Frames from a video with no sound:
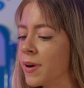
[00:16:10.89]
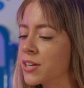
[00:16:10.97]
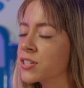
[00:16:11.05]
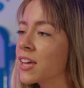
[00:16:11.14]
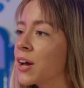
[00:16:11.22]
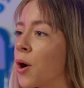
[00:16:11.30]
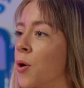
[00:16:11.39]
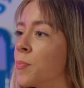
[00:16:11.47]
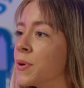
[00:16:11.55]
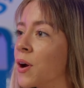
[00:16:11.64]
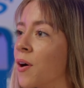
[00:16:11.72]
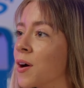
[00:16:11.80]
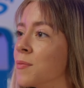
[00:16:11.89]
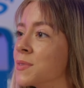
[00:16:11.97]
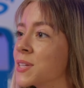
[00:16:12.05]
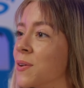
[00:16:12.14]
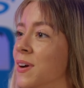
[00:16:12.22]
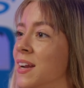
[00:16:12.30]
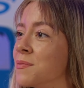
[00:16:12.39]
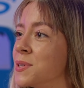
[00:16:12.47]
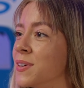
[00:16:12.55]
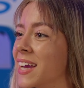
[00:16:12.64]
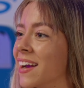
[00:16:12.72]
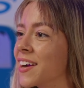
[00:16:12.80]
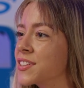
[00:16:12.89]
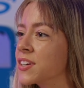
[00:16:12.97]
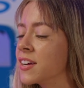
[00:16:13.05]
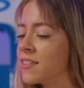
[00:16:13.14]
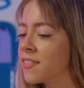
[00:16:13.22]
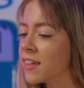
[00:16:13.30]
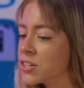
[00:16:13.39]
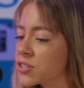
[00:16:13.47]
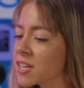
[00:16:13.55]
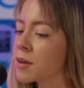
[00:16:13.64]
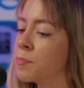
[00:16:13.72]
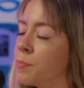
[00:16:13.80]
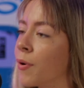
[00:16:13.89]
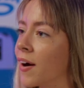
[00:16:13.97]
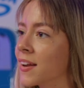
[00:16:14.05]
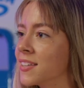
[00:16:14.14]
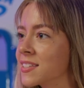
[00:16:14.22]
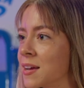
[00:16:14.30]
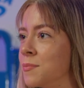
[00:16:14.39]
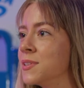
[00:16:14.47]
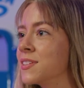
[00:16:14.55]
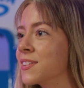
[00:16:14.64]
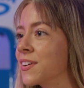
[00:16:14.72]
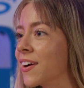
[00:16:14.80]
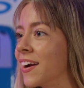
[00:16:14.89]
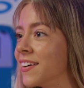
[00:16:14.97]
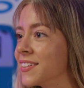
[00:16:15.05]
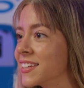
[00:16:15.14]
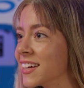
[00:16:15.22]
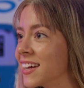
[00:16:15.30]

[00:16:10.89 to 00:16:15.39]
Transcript: imagine like open arms going up to a character and then they just like body slam you to the ground?